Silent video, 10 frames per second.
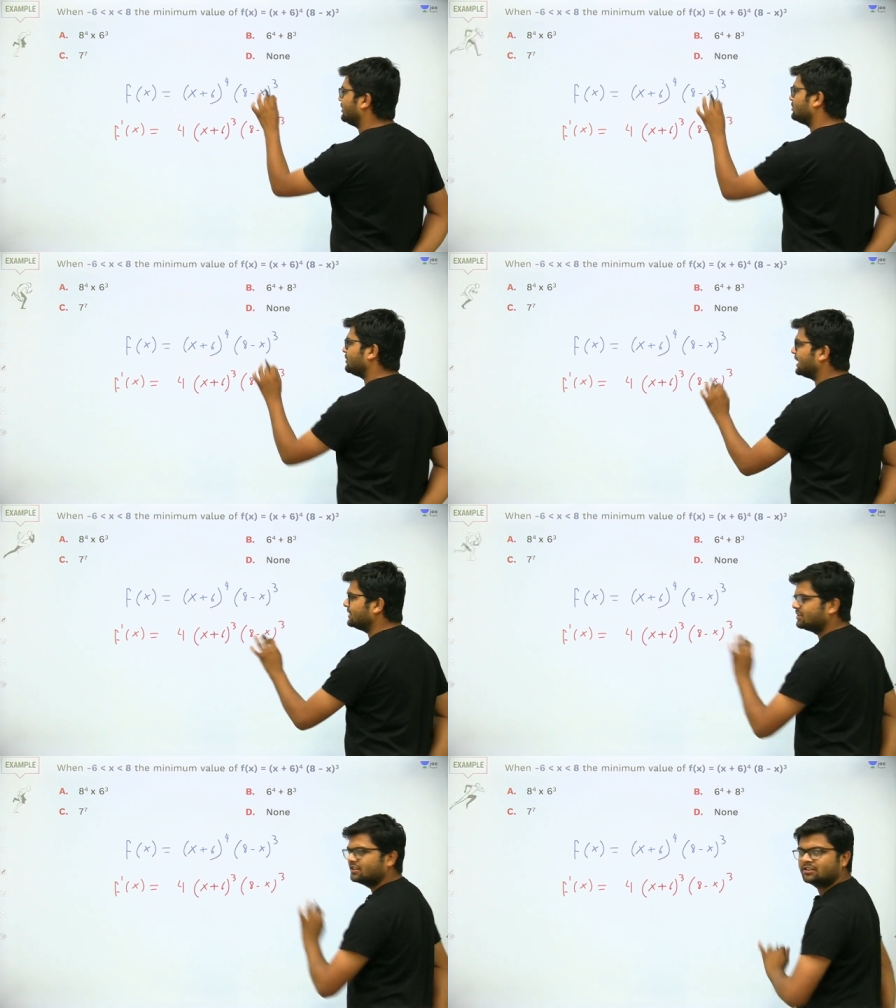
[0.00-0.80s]
This one
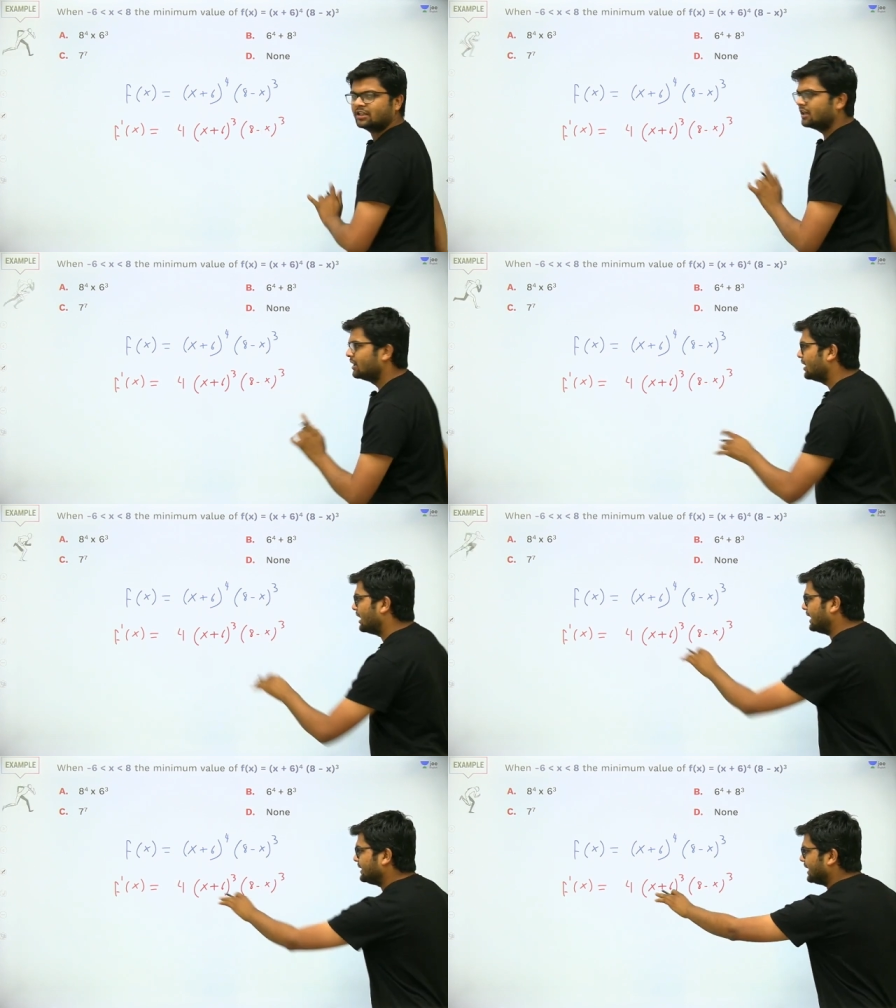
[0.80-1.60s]
as it is.
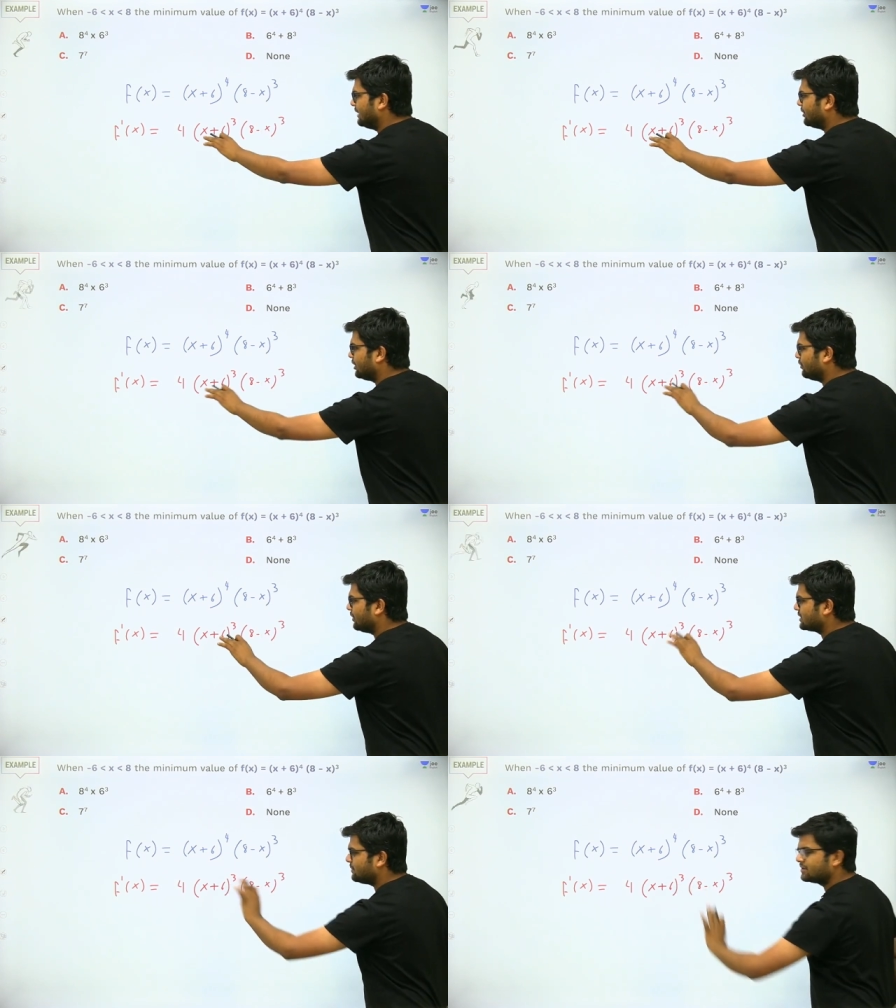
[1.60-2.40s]
And derivative
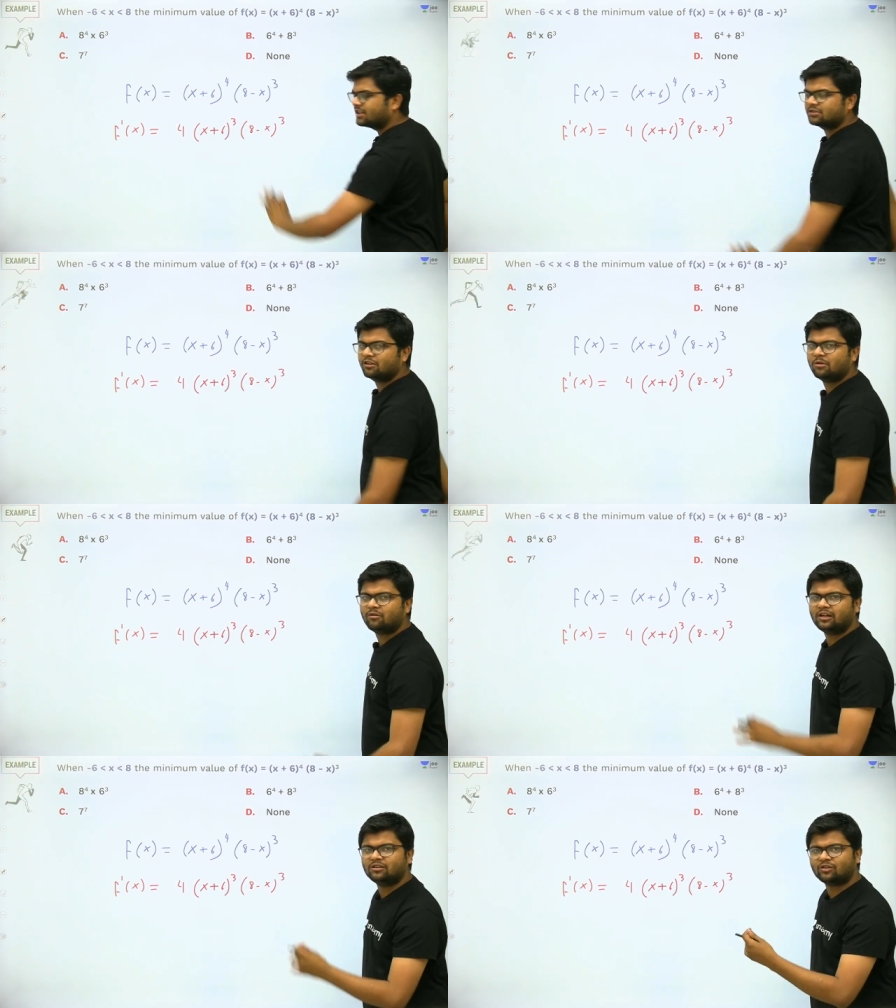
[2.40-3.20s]
of x plus six will
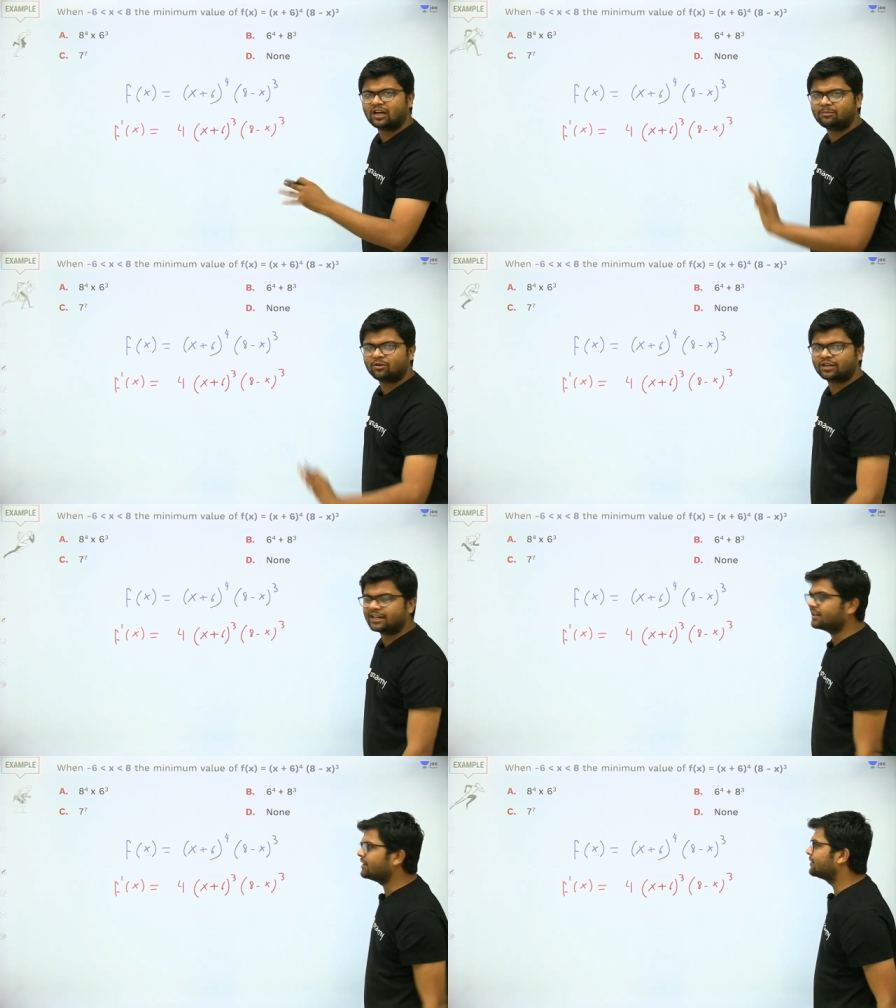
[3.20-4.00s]
be one. So, I am not
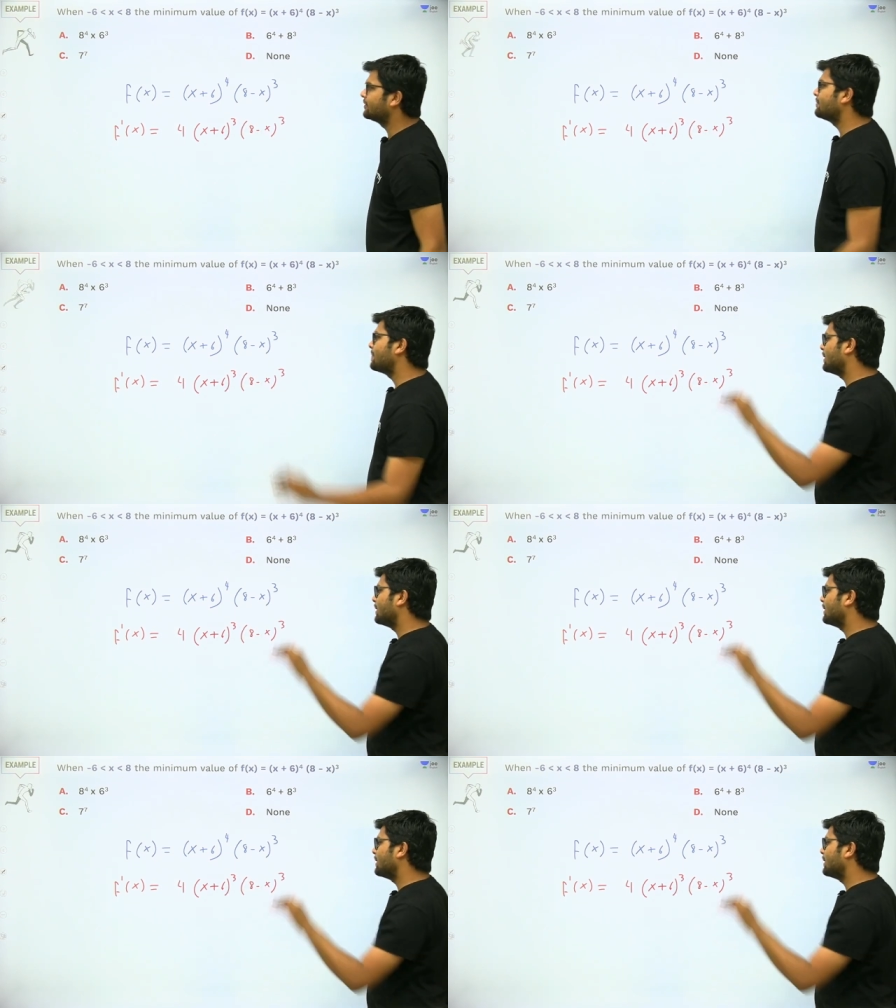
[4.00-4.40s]
writing it.